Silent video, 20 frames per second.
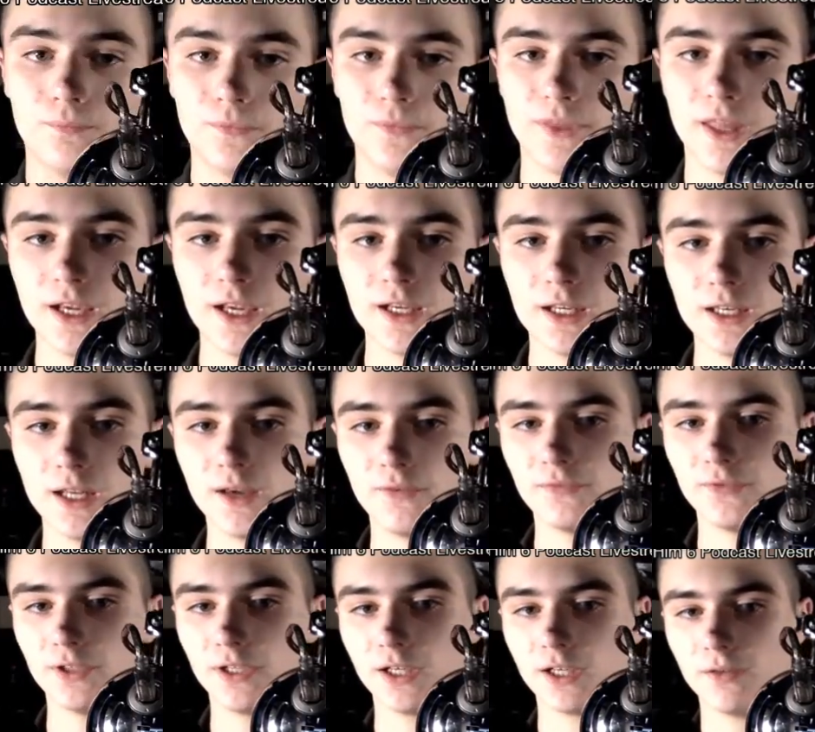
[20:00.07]
they can
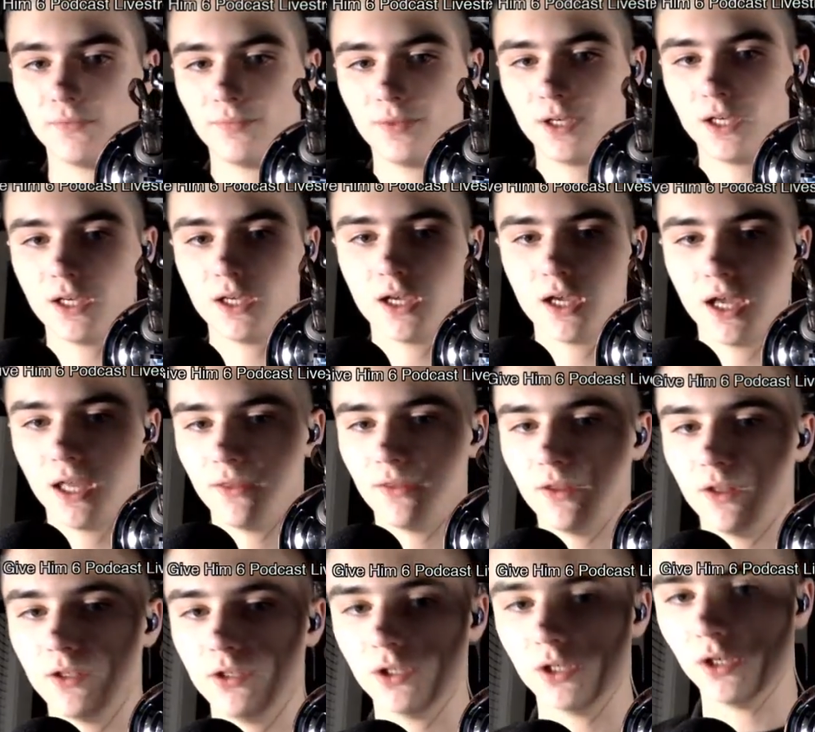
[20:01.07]
definitely compete, and
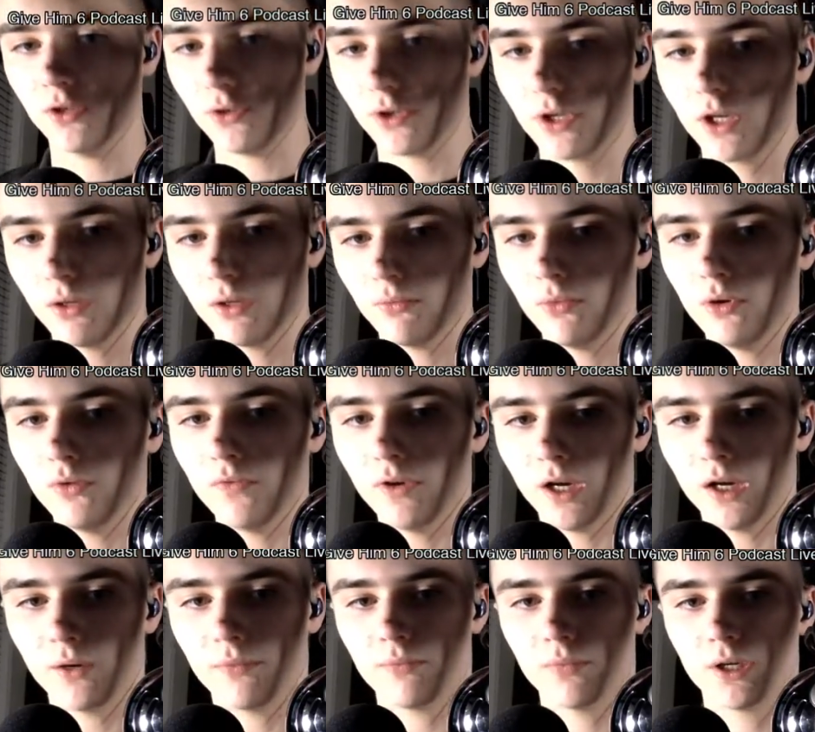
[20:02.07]
they're going to move
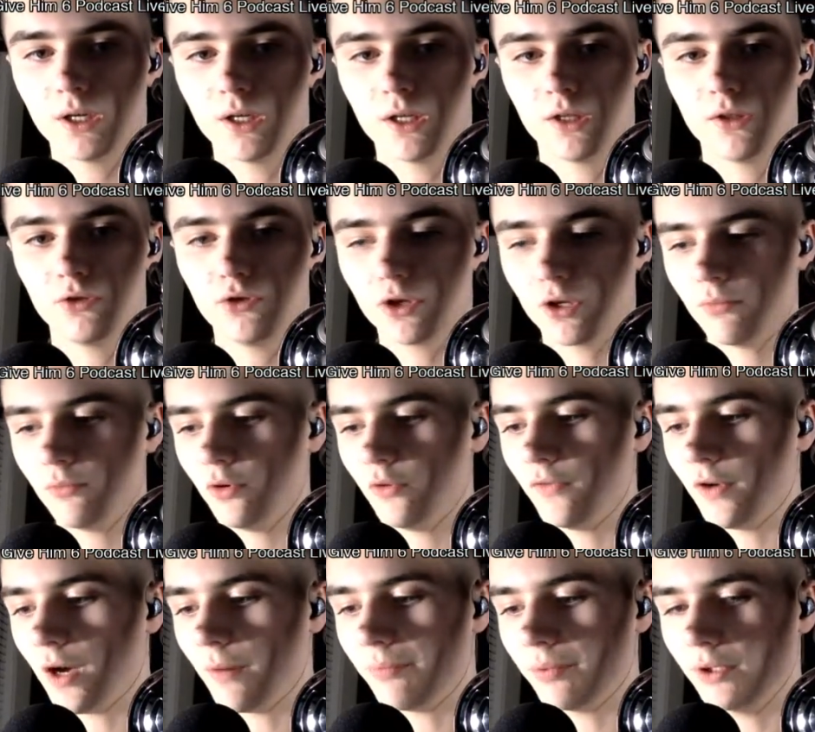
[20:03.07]
up. They're going to
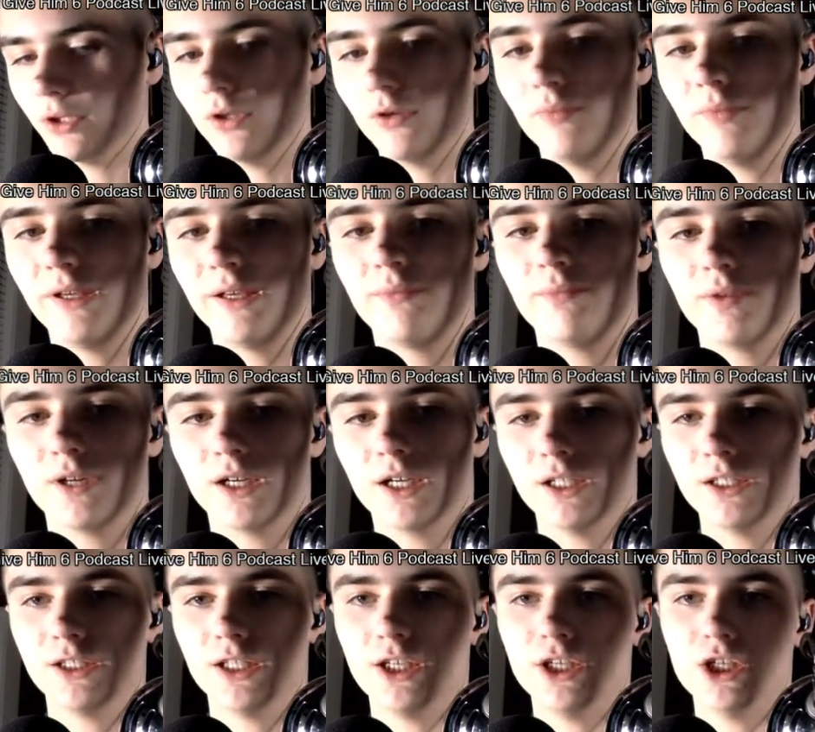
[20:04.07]
move up a little bit
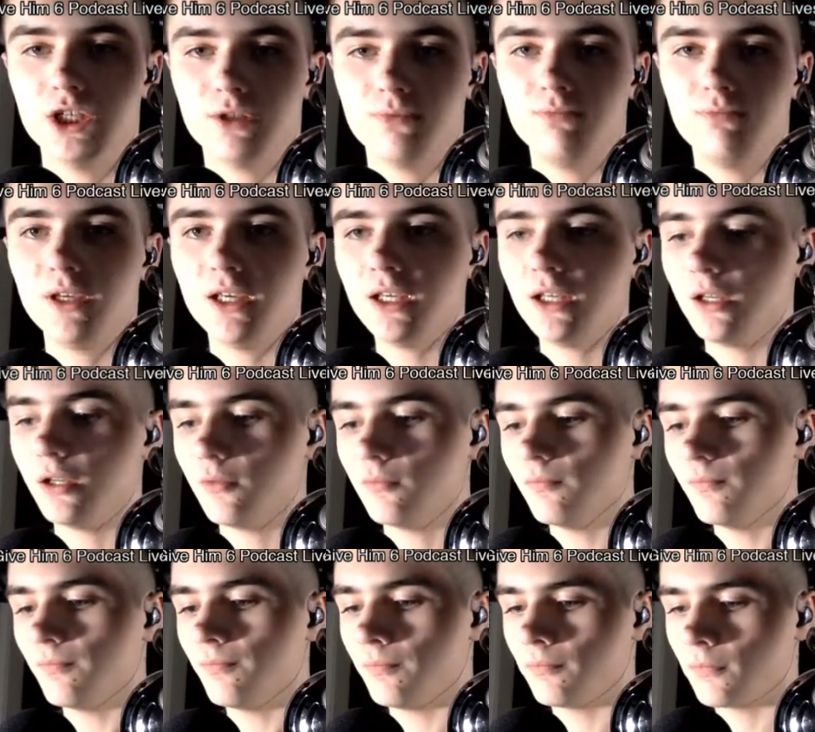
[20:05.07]
because they just beat
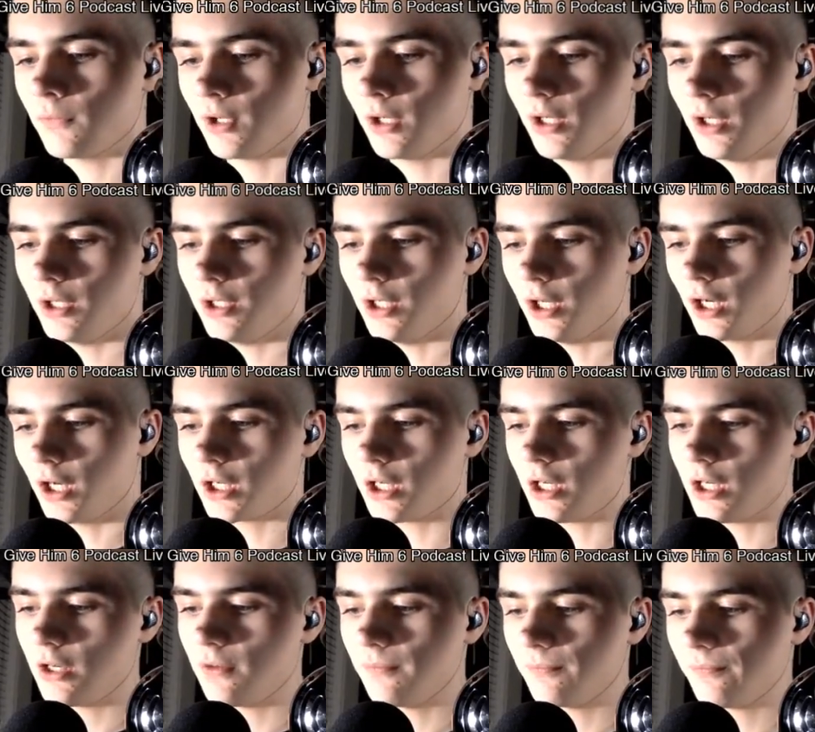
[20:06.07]

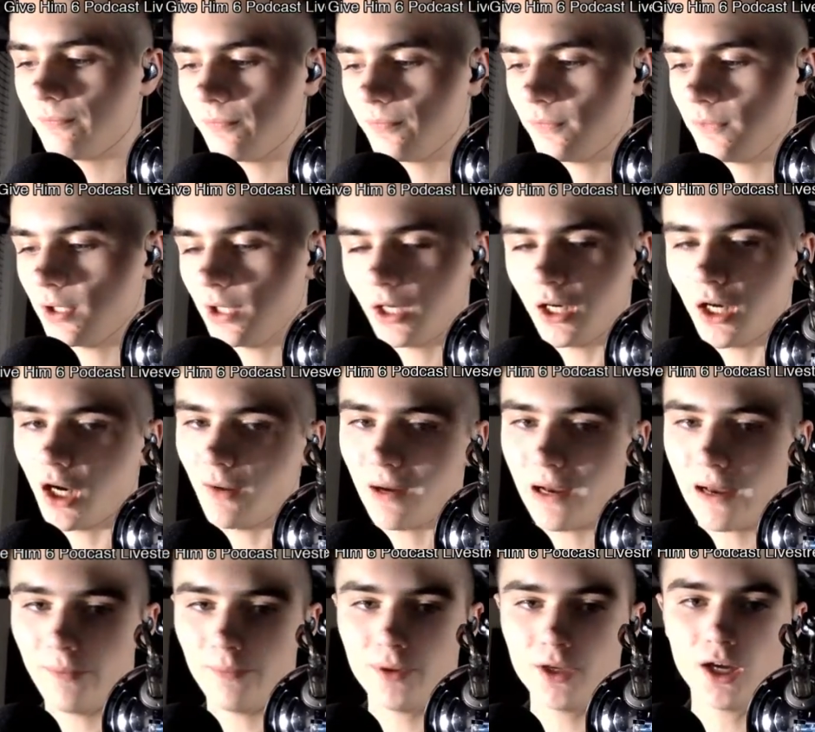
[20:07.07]
Kentucky.
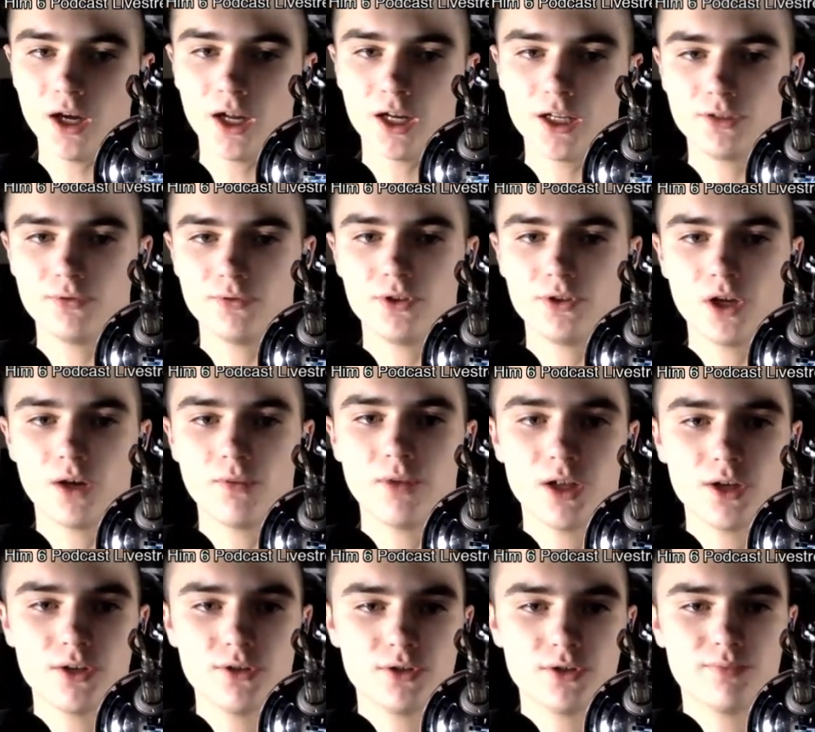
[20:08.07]
I'll be honest with you, I'm
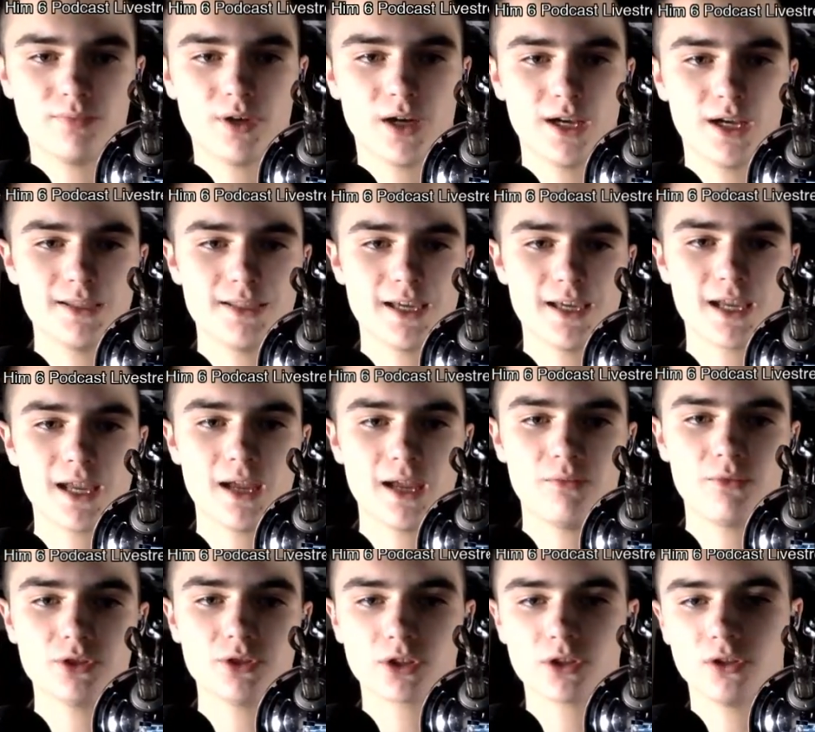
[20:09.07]
not too surprised. That game
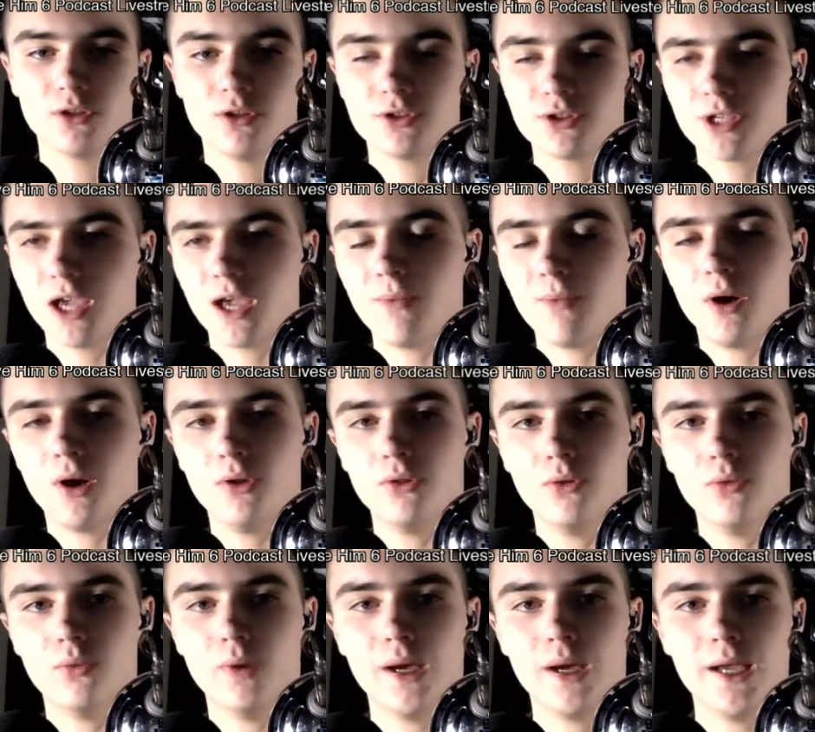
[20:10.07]
was a close game all
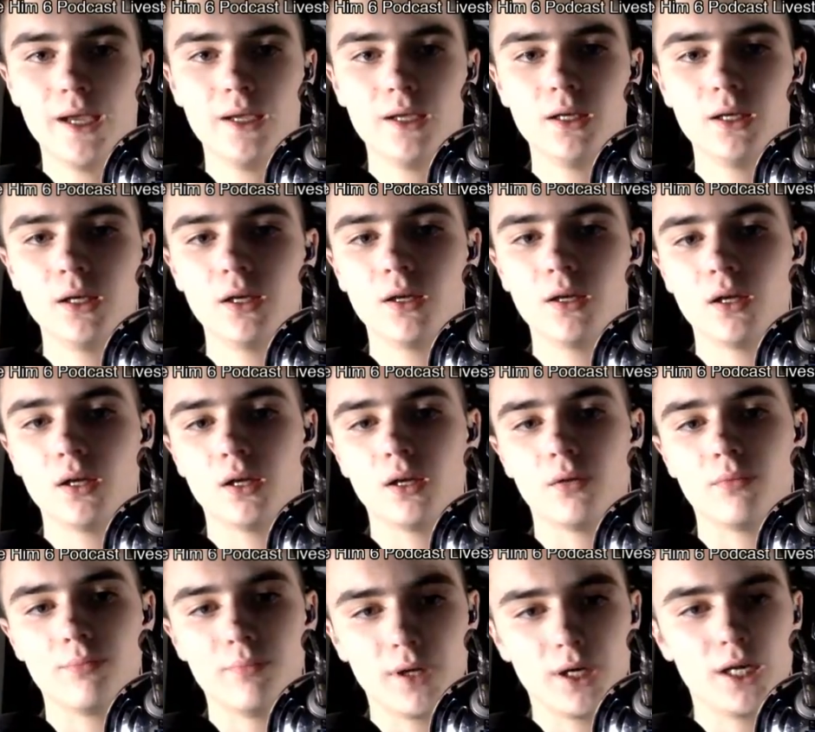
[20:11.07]
the way,
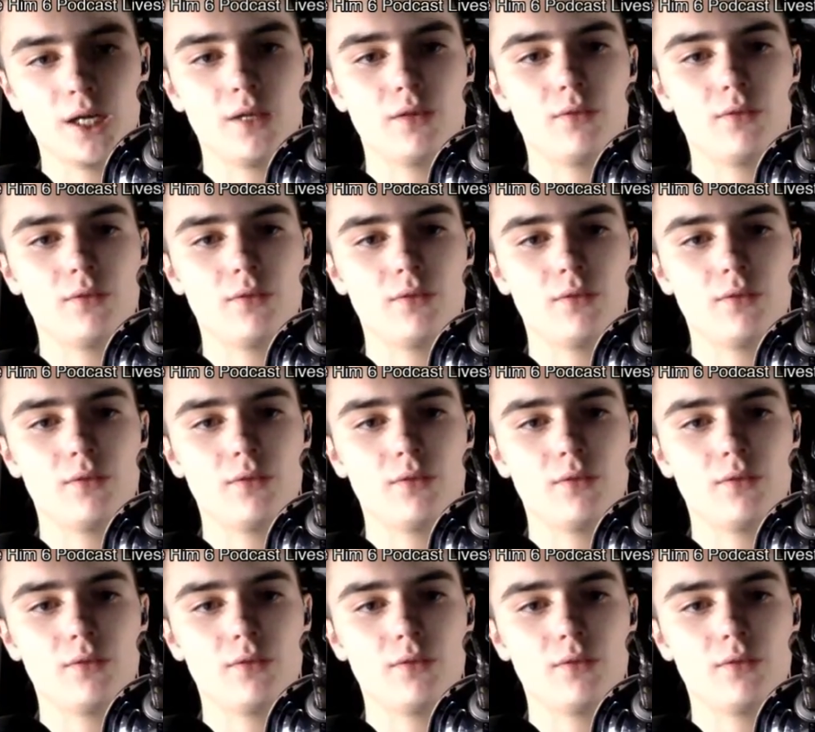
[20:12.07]
but